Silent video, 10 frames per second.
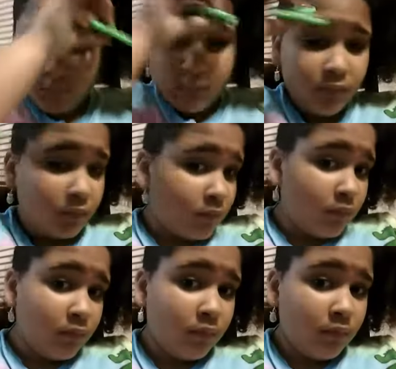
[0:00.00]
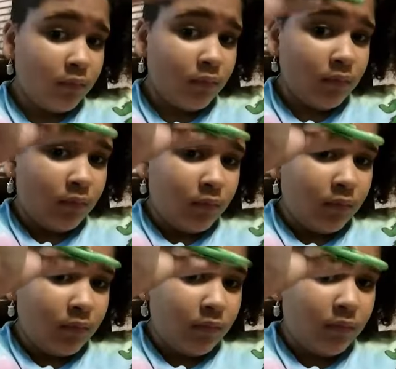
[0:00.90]

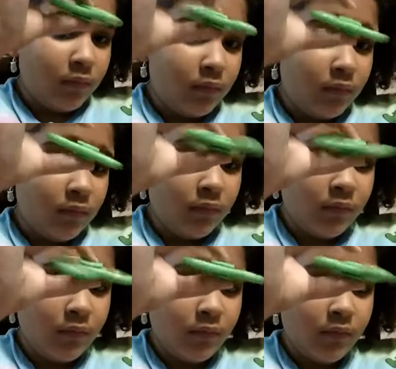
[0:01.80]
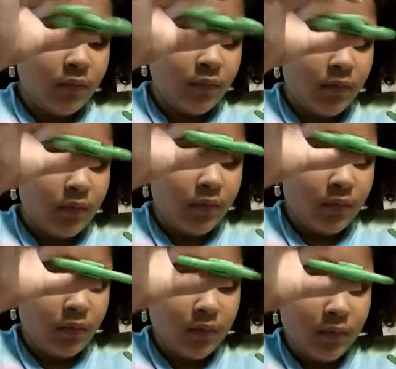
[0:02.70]

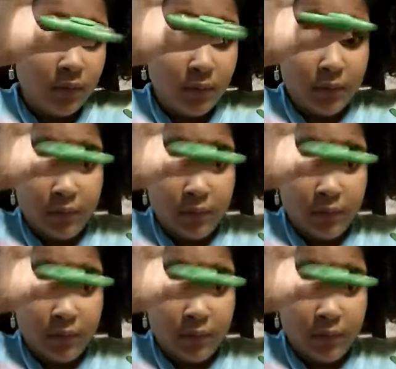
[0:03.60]
Nobody speaks.